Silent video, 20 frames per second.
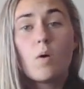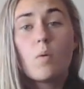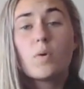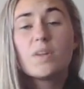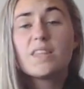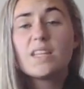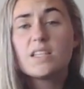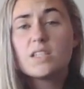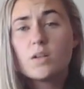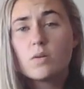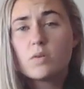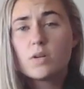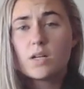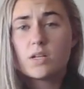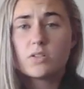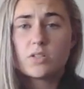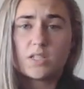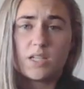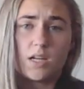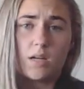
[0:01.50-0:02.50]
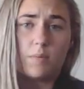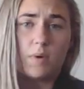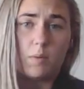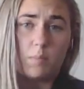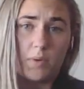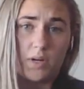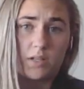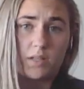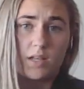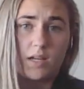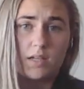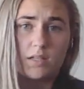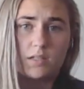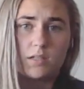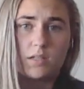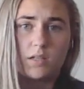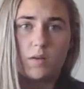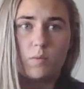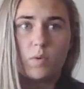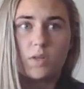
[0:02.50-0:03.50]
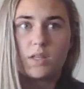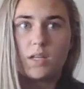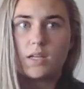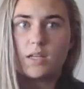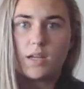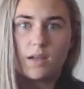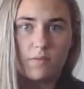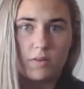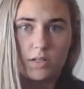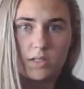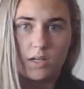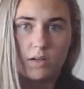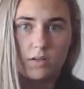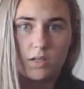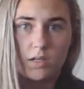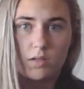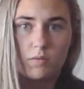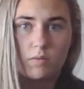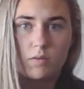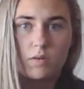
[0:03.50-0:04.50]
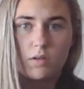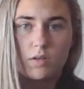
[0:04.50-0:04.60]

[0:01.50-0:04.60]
What they don't understand about birthdays, and what they never tell you,